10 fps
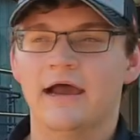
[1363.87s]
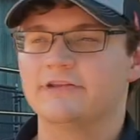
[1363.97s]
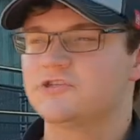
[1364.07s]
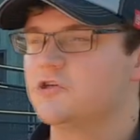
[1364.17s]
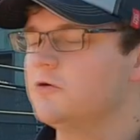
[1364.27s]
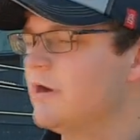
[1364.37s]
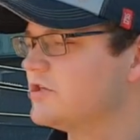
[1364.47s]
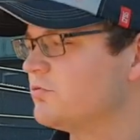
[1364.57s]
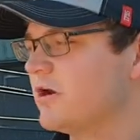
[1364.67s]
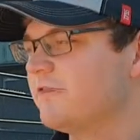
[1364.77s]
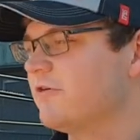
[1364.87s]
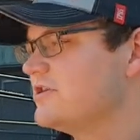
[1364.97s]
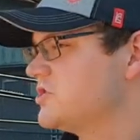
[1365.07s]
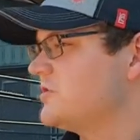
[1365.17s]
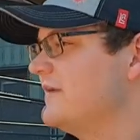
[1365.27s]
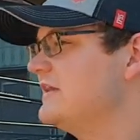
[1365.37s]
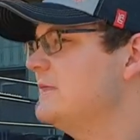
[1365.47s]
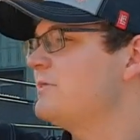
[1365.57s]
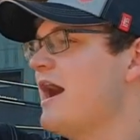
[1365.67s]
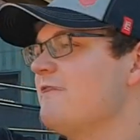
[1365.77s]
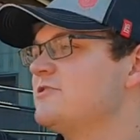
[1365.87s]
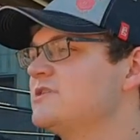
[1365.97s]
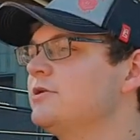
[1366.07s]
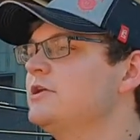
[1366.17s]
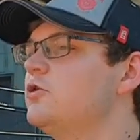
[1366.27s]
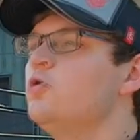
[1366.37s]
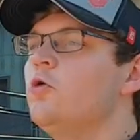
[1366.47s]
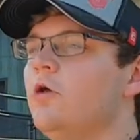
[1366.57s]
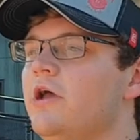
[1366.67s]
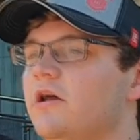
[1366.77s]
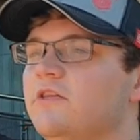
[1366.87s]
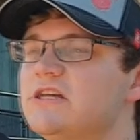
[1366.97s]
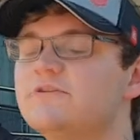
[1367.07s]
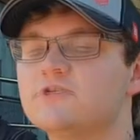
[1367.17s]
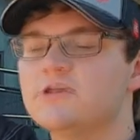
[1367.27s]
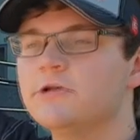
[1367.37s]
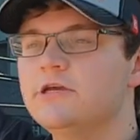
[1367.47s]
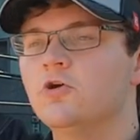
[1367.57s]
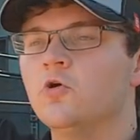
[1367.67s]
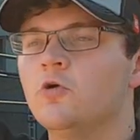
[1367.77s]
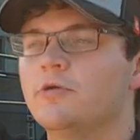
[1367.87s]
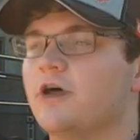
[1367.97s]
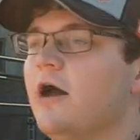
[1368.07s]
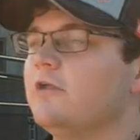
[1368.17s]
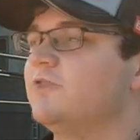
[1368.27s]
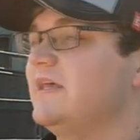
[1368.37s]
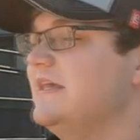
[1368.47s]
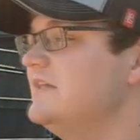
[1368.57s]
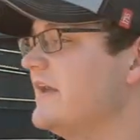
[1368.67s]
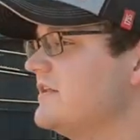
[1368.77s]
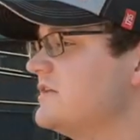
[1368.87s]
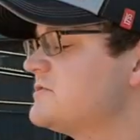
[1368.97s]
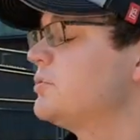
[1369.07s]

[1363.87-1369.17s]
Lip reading: It's too much work for us to try to keep that facility cool, this facility cool, with all of the heat that it's